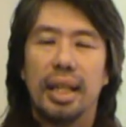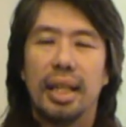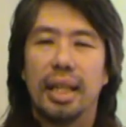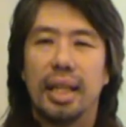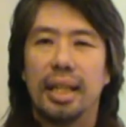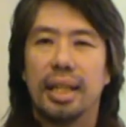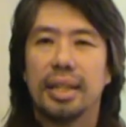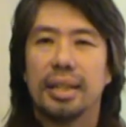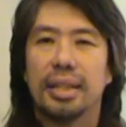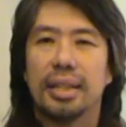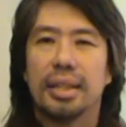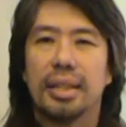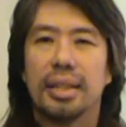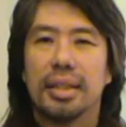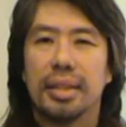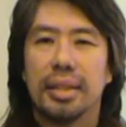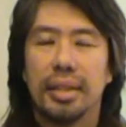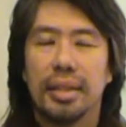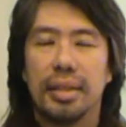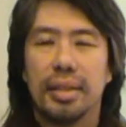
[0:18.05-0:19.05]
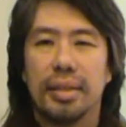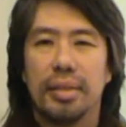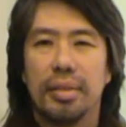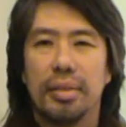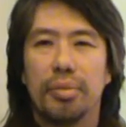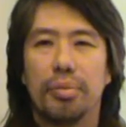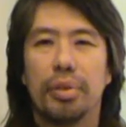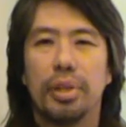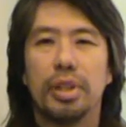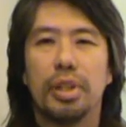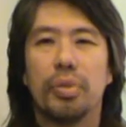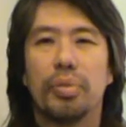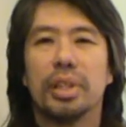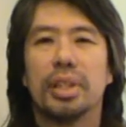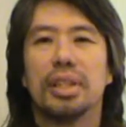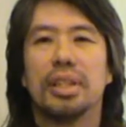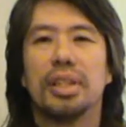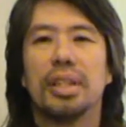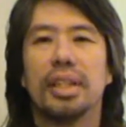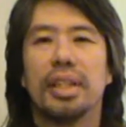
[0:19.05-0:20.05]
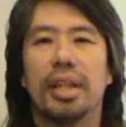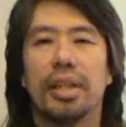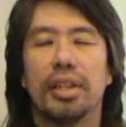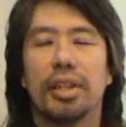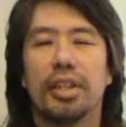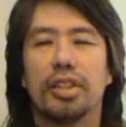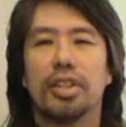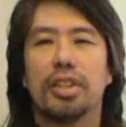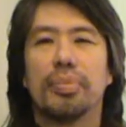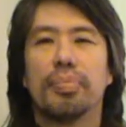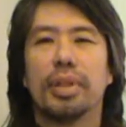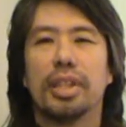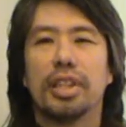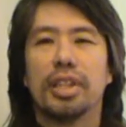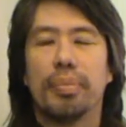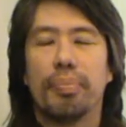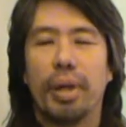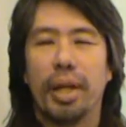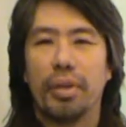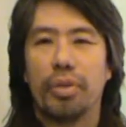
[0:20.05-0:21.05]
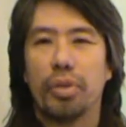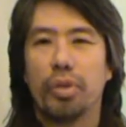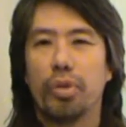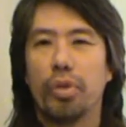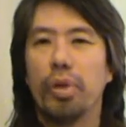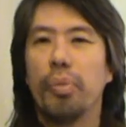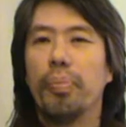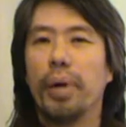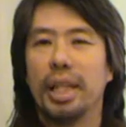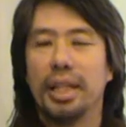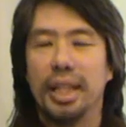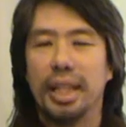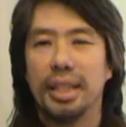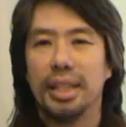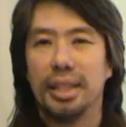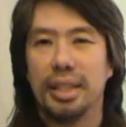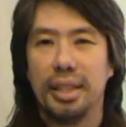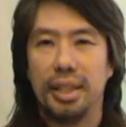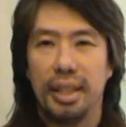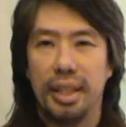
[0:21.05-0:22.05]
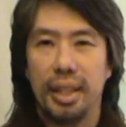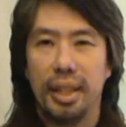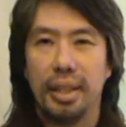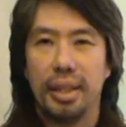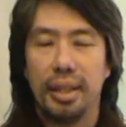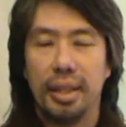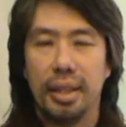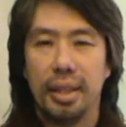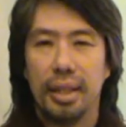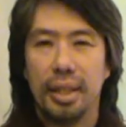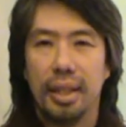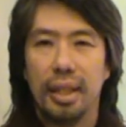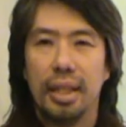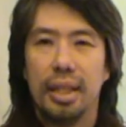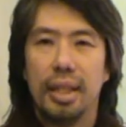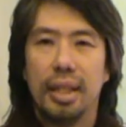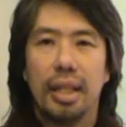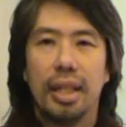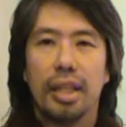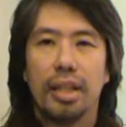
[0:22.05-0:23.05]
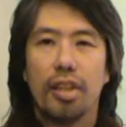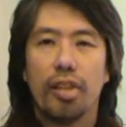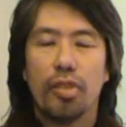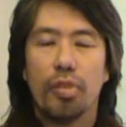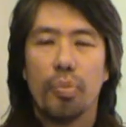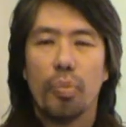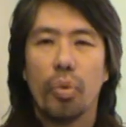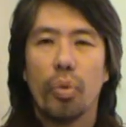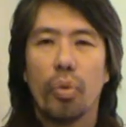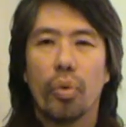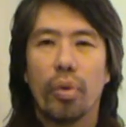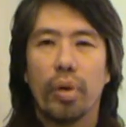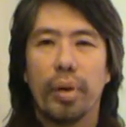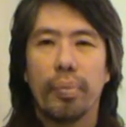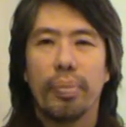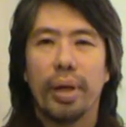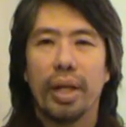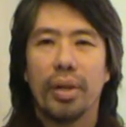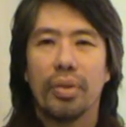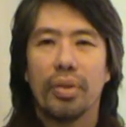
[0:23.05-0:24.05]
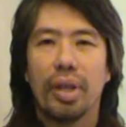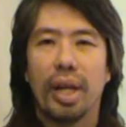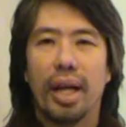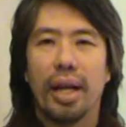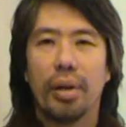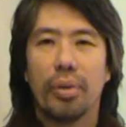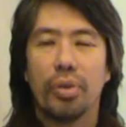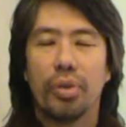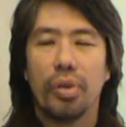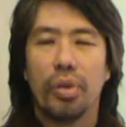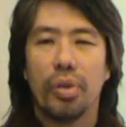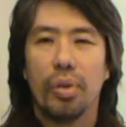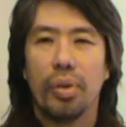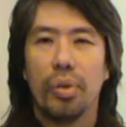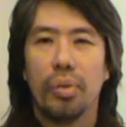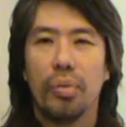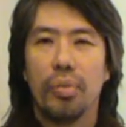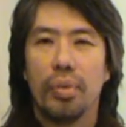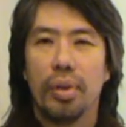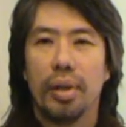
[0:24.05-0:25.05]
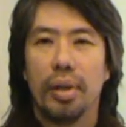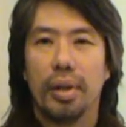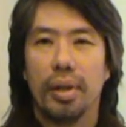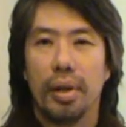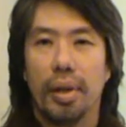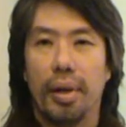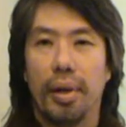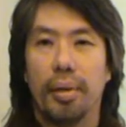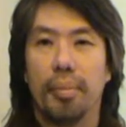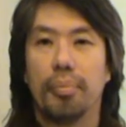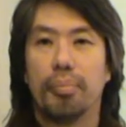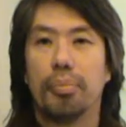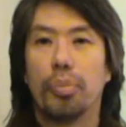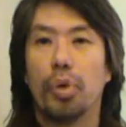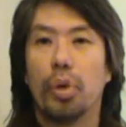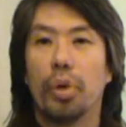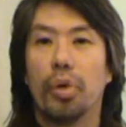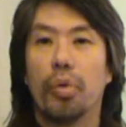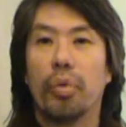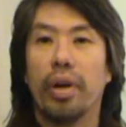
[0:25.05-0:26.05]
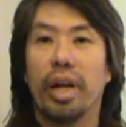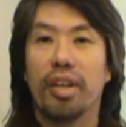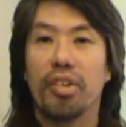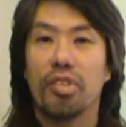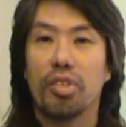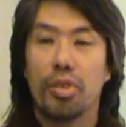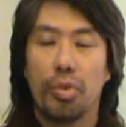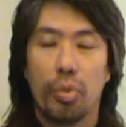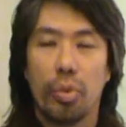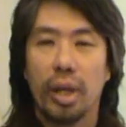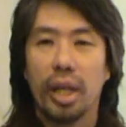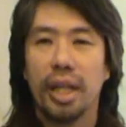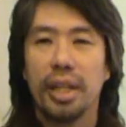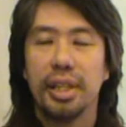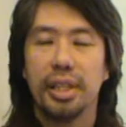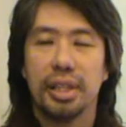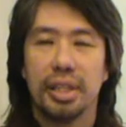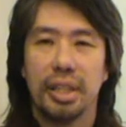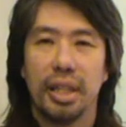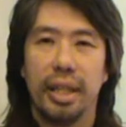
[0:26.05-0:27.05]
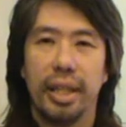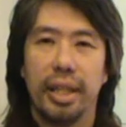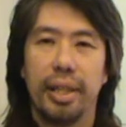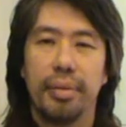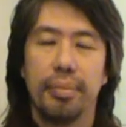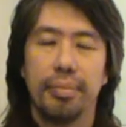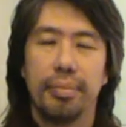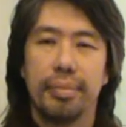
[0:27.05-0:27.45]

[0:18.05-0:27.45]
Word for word: And virtue and sin are not so much about group identity. It is more about how to um, progress religiously.